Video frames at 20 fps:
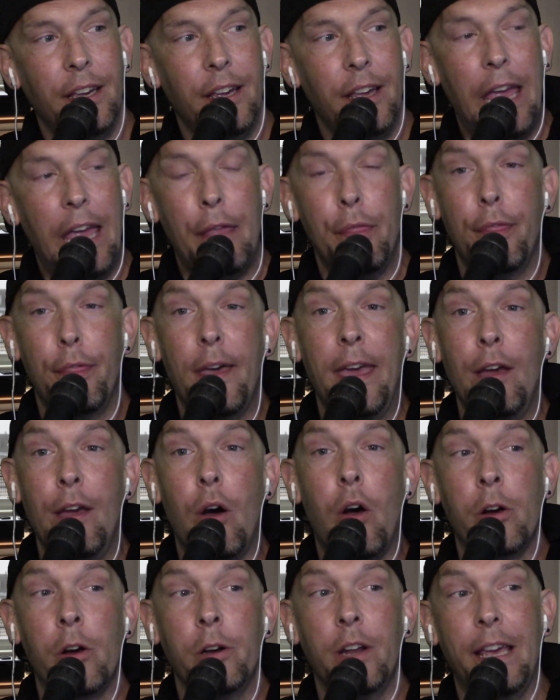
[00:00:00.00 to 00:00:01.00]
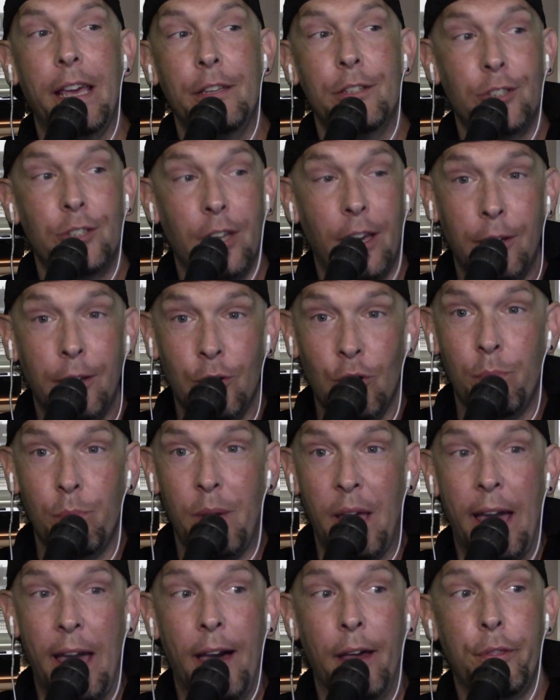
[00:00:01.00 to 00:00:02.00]
And they aren't a
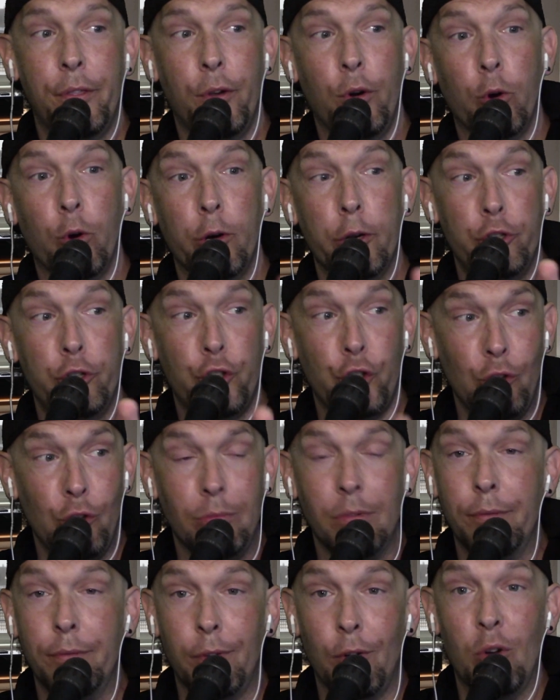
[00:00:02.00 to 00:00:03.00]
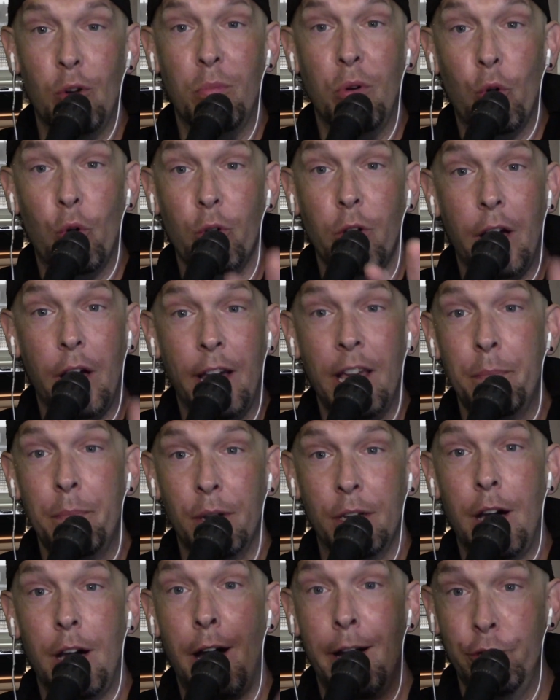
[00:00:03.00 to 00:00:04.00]
psychopath or a germaphobe or a
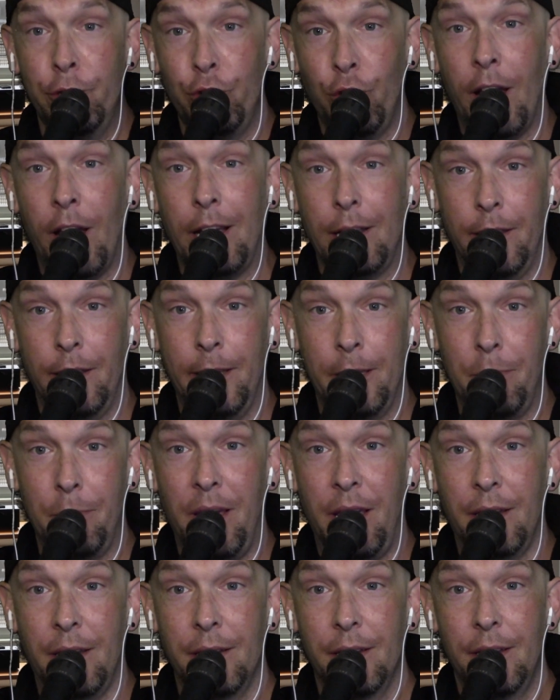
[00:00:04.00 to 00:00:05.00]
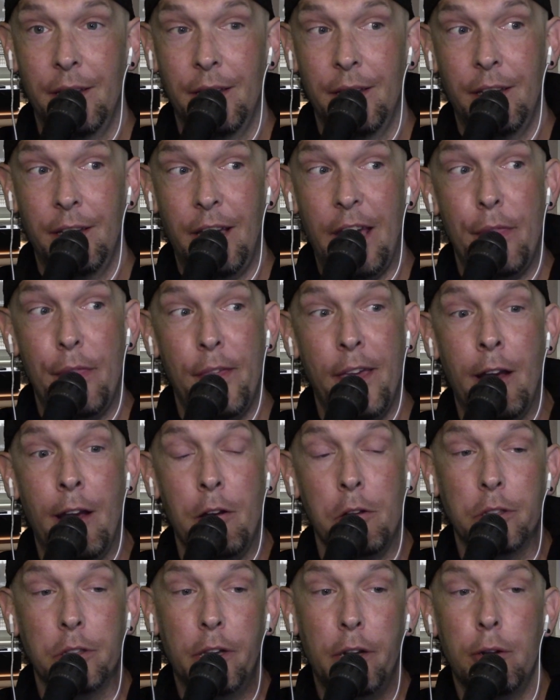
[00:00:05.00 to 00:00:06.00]
hypochondriac like me. And they
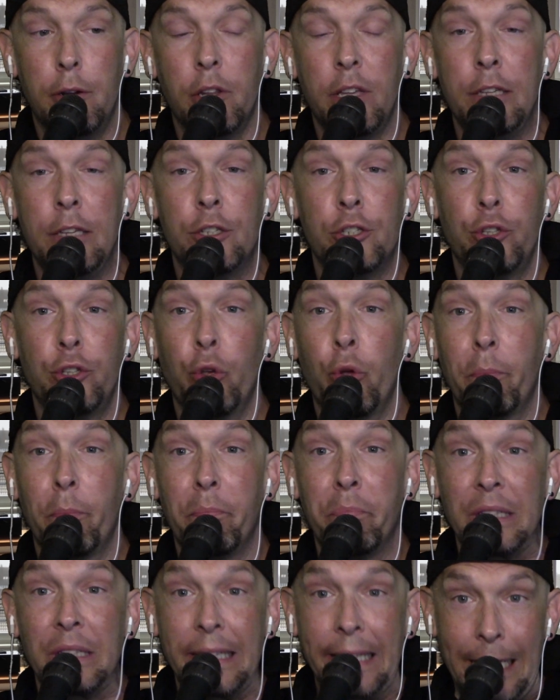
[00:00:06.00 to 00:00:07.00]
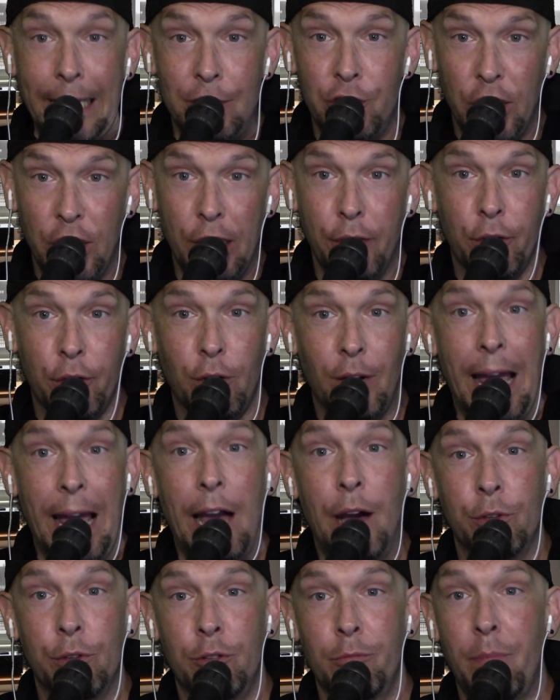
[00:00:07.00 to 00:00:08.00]
are literally still bleaching their
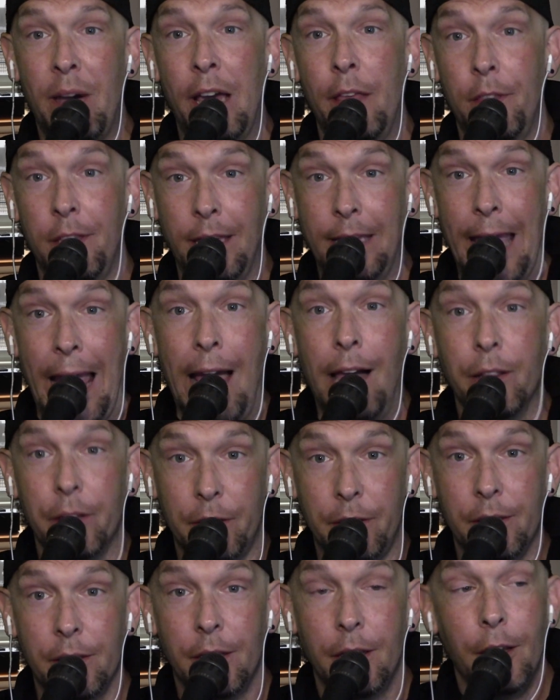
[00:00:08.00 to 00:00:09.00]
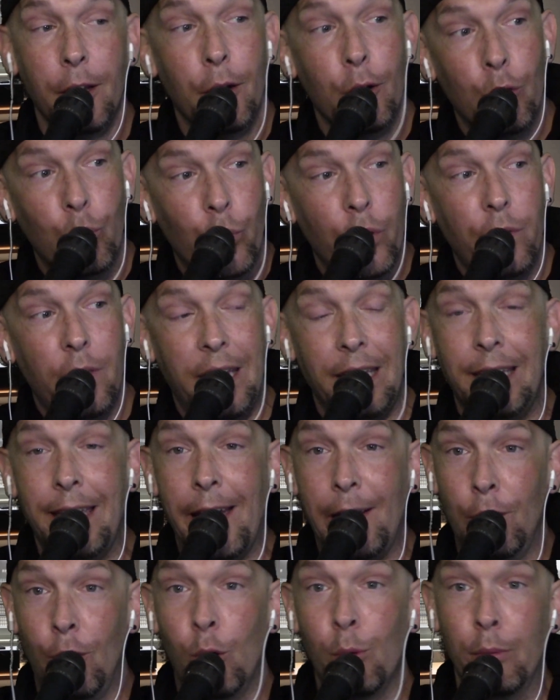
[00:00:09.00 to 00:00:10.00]
house by the gallon. When they
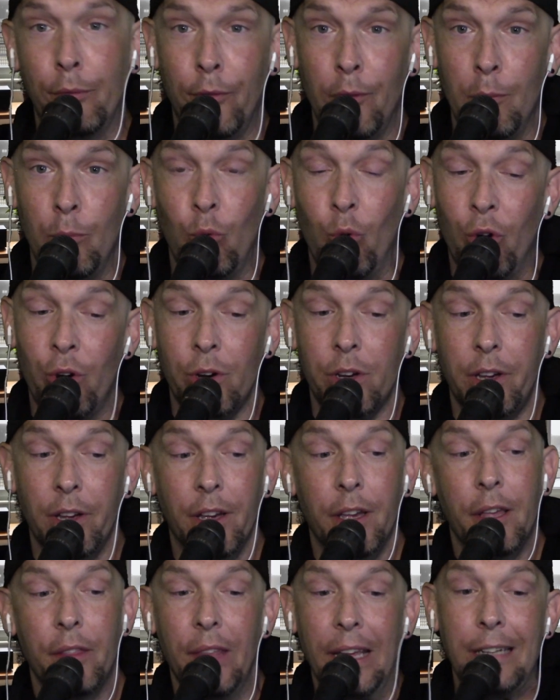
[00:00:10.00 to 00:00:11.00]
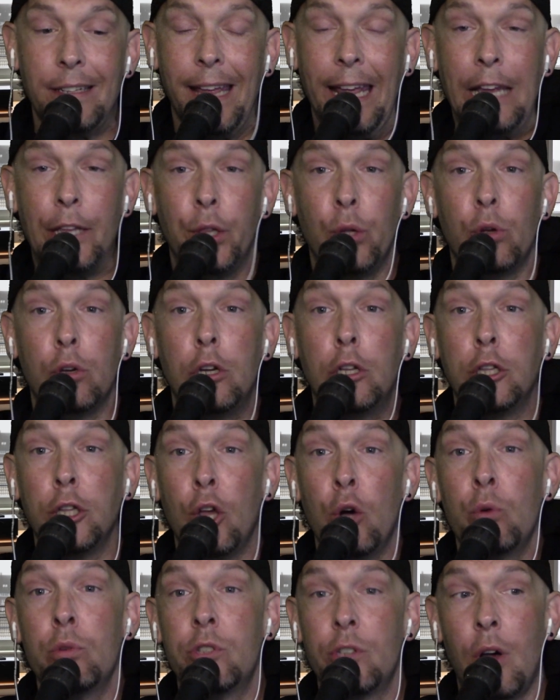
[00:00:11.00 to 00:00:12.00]
get home from work, they take their
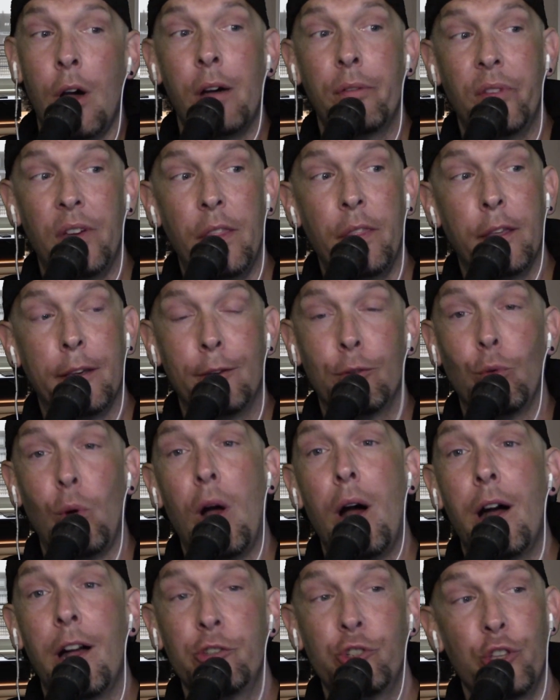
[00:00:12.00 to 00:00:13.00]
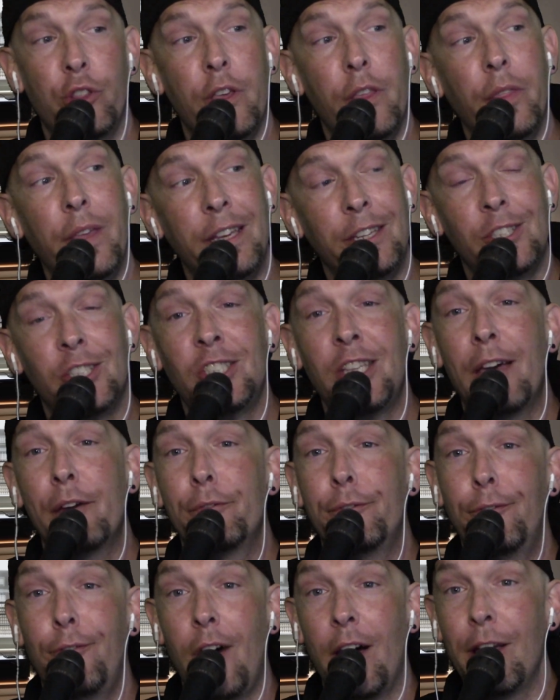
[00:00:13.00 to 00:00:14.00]
clothes off in the garage and then they set
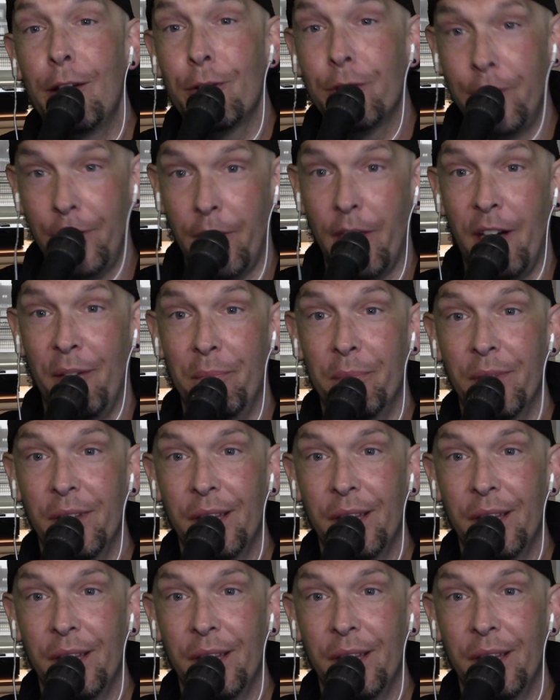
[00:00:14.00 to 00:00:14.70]
fire to them.